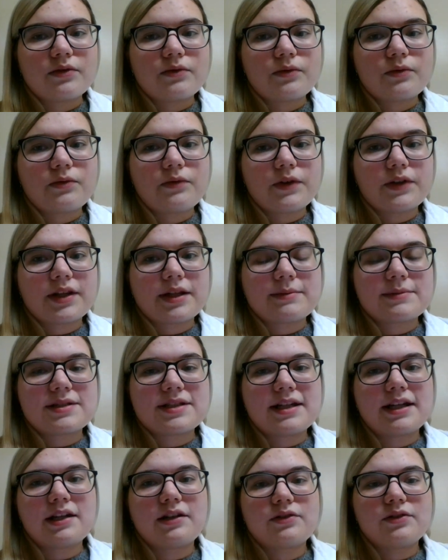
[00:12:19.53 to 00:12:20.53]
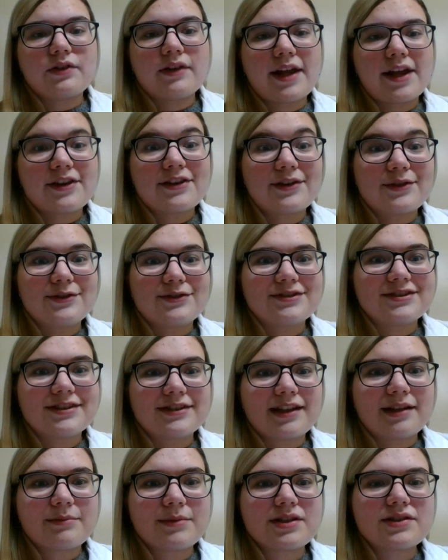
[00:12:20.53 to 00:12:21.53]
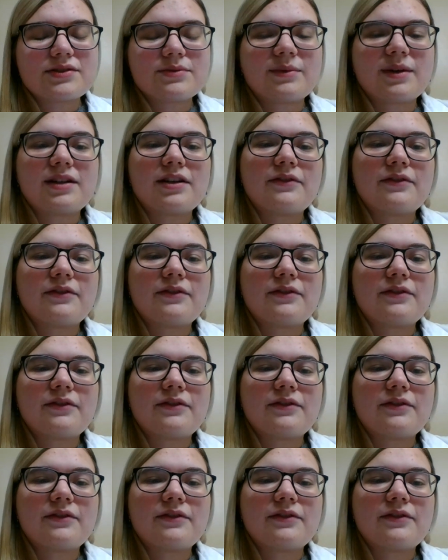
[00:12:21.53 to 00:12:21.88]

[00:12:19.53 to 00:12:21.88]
for them to handle ethical dilemmas when